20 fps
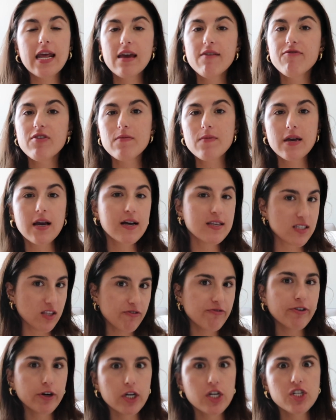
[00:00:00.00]
of iffy because of
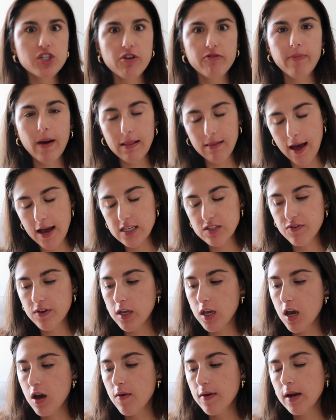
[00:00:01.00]
the footage of my last
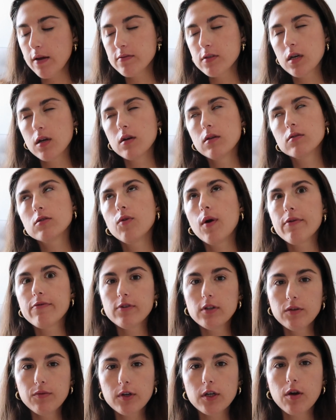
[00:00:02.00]
video, and I was like, do I
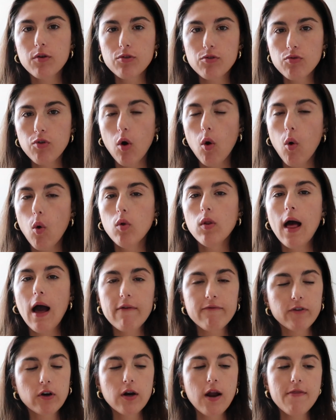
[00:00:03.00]
really want to go through the whole
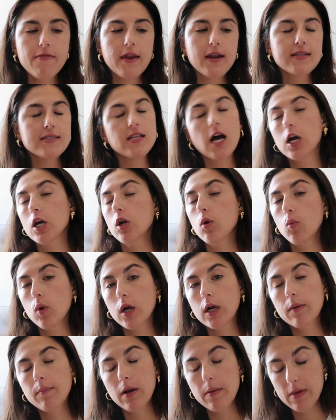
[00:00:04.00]
effort, and then it's not gonna
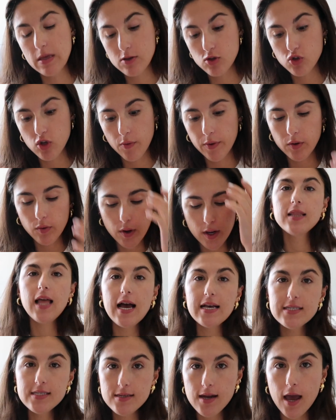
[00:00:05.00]
work? I'm gonna be so annoyed.
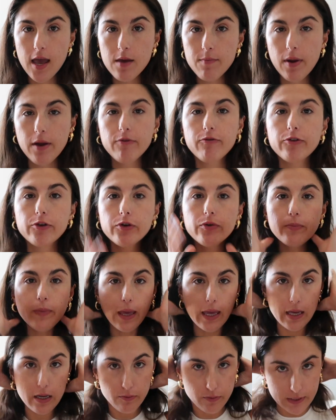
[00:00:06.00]
Last night, my
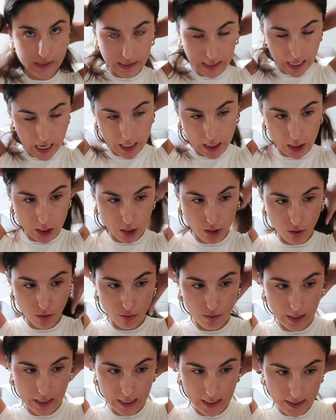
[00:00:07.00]
roommate was like,
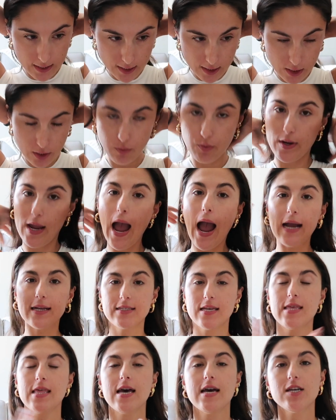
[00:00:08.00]
you need to react
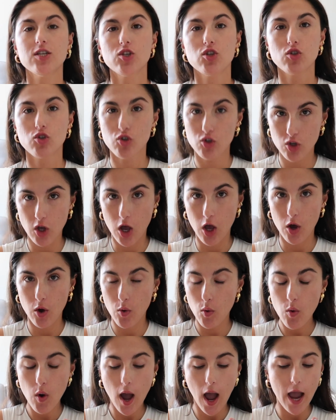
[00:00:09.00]
to this,
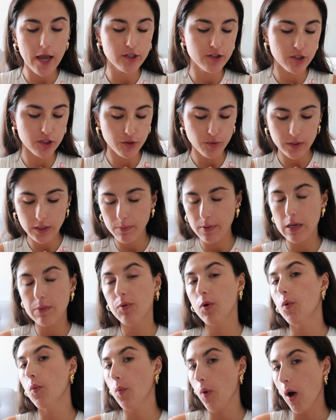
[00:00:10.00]
so I do what the people